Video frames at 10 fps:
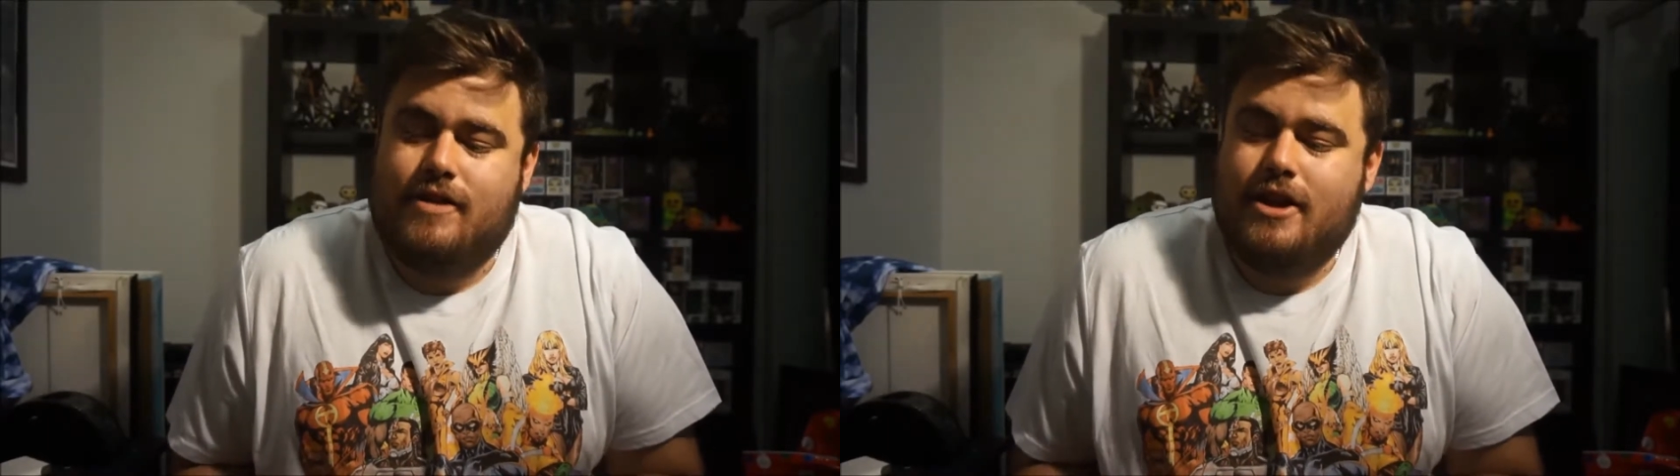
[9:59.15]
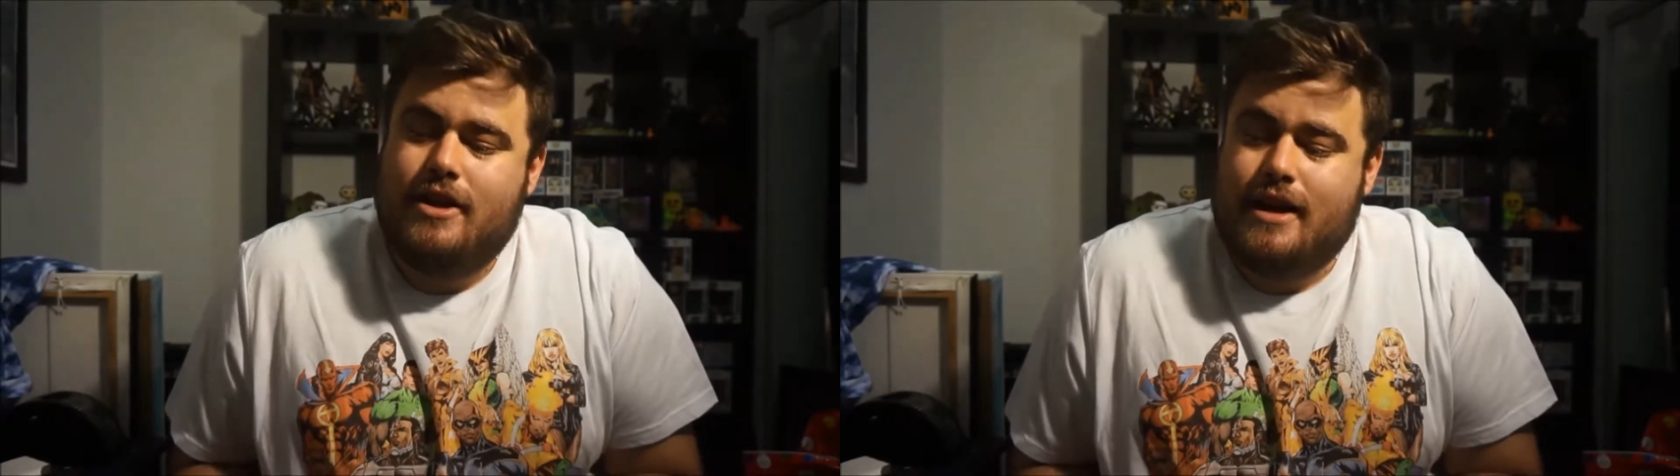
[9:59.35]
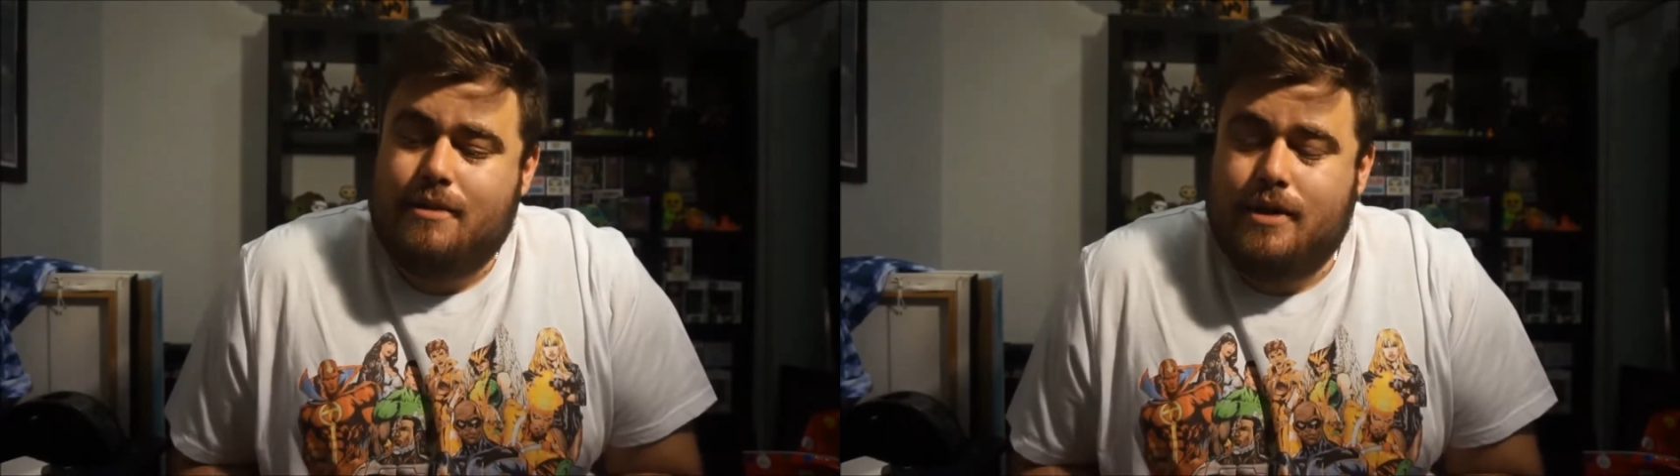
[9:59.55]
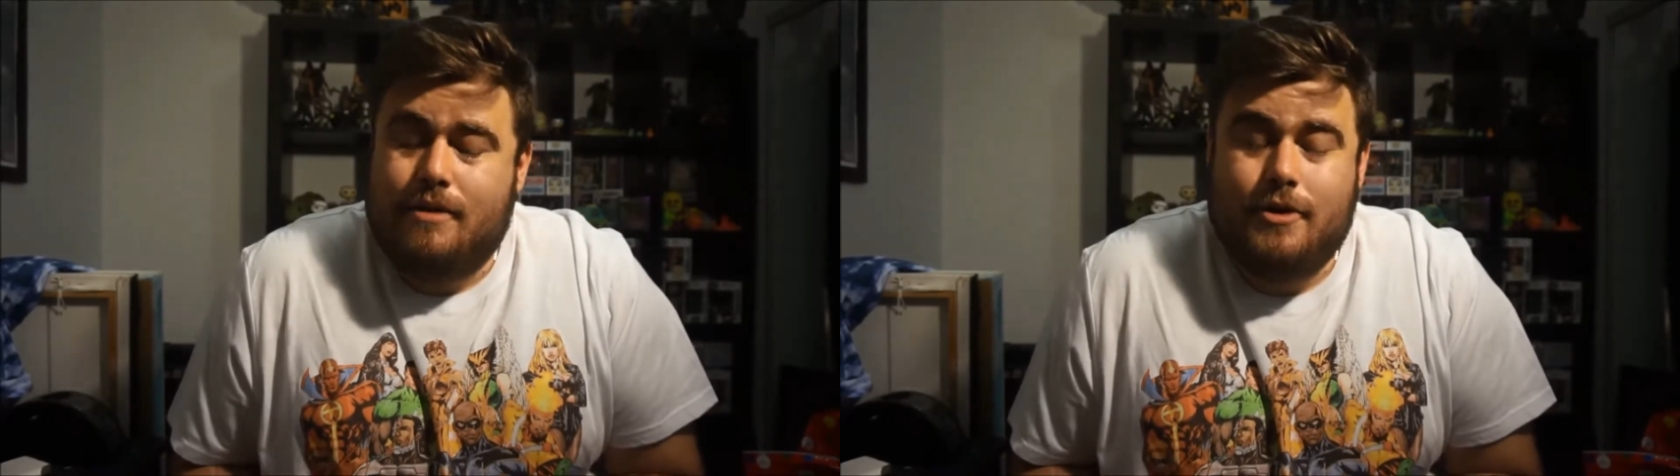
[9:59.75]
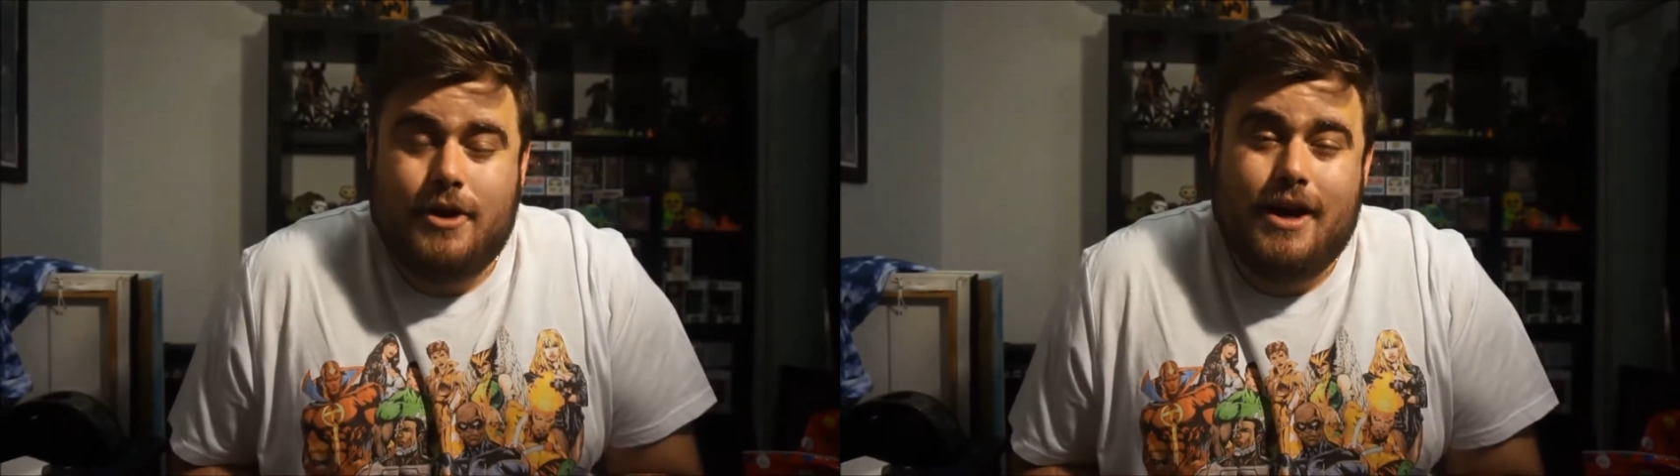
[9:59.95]
video that I can put
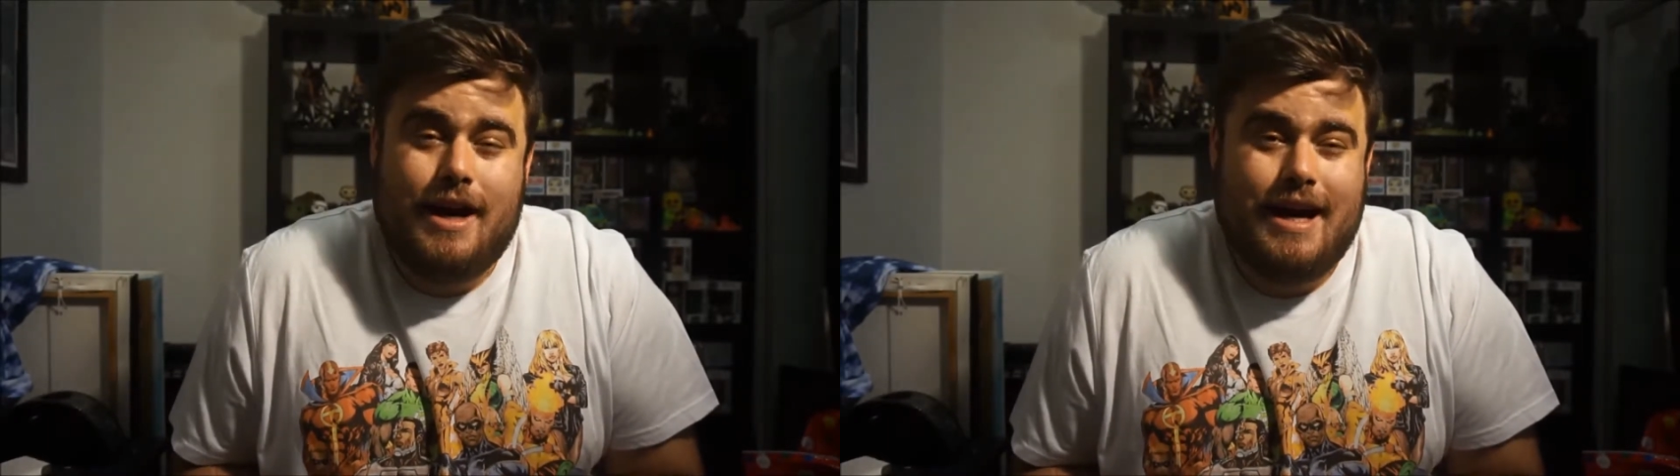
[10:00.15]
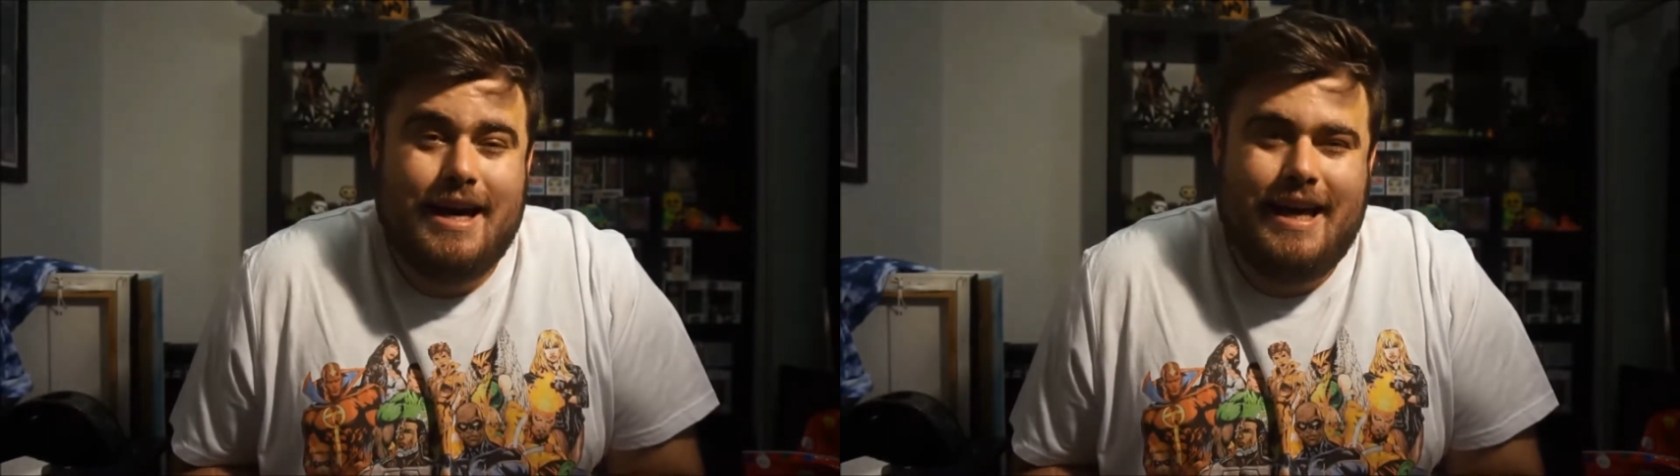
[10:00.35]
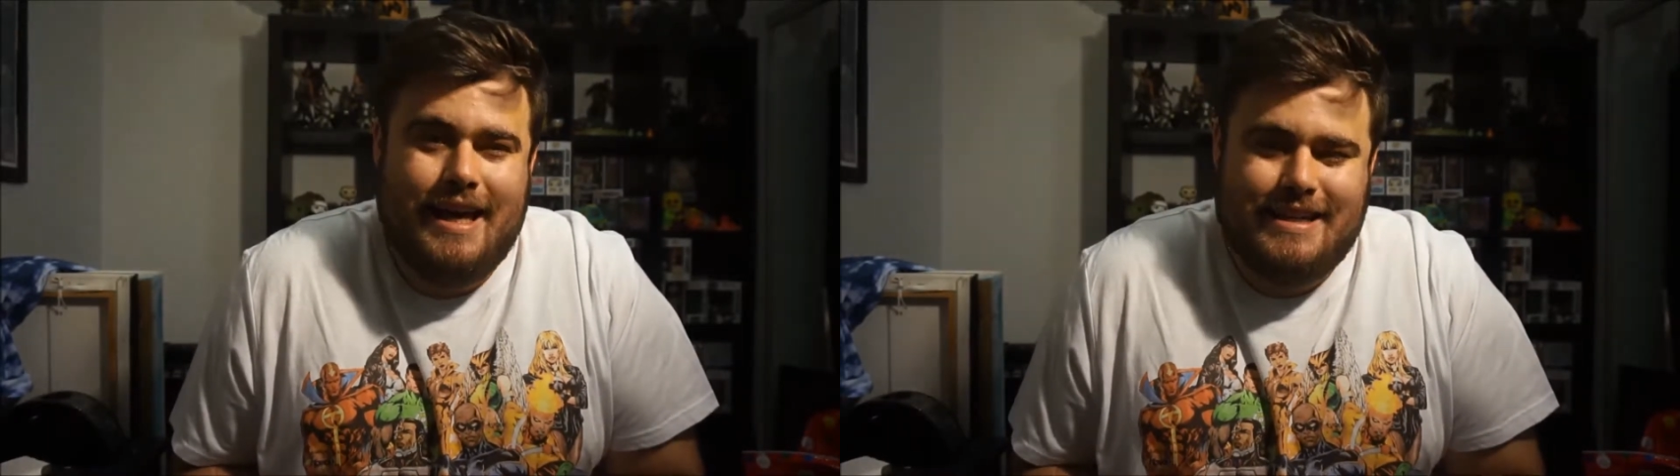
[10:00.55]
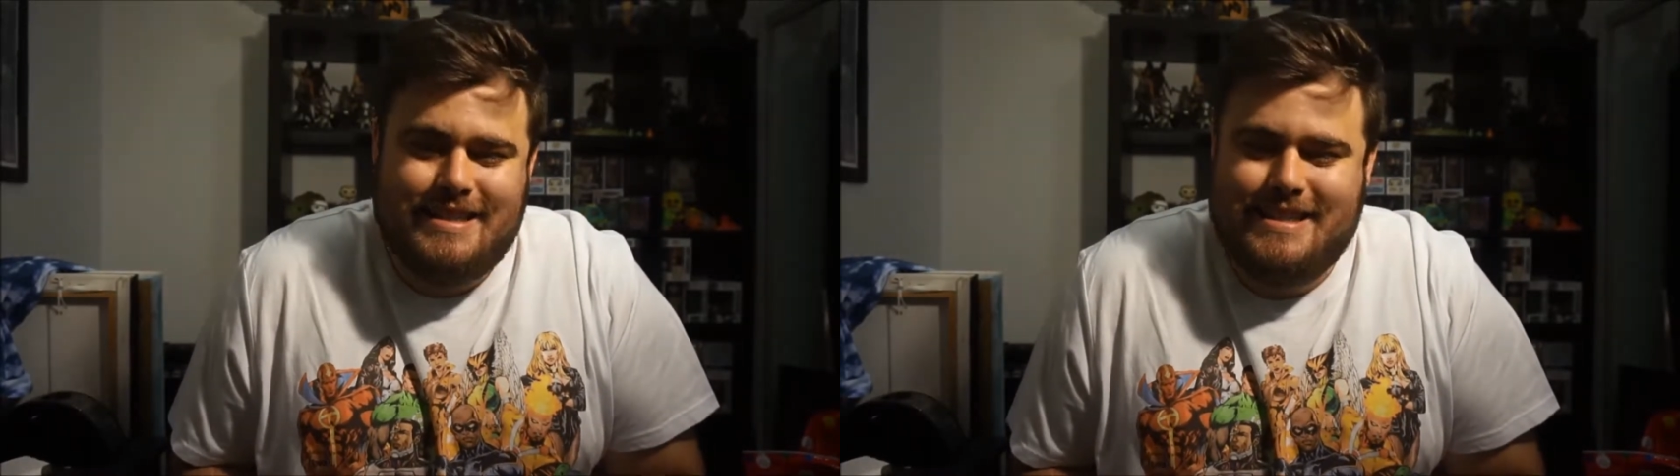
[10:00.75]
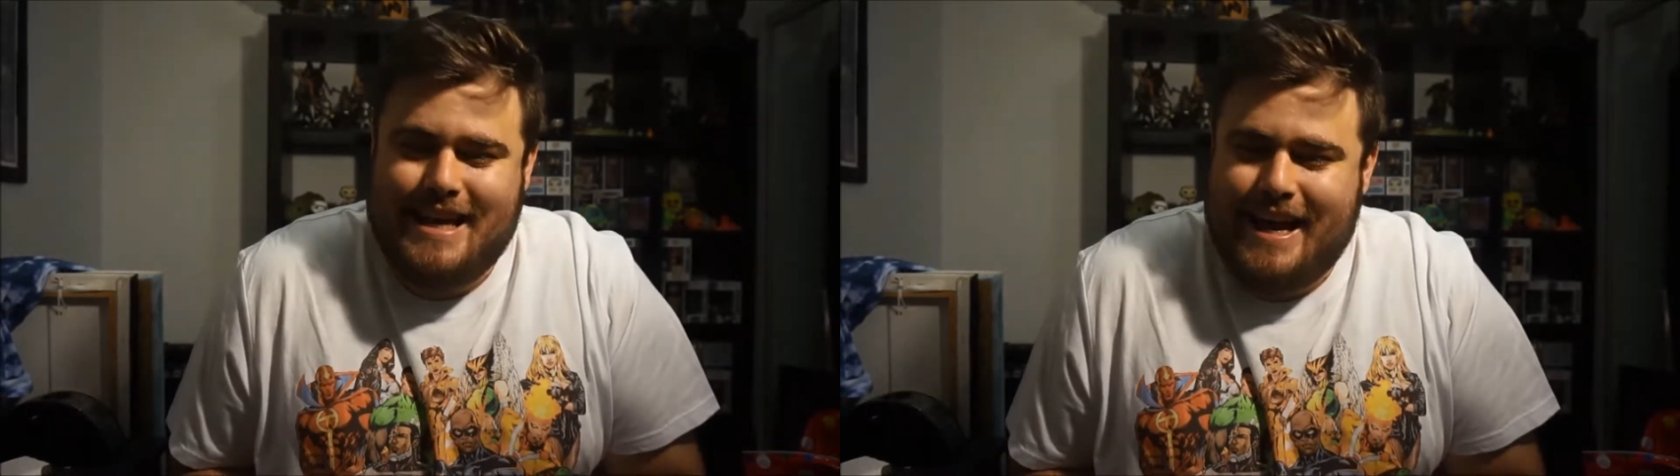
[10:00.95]
up for you guys.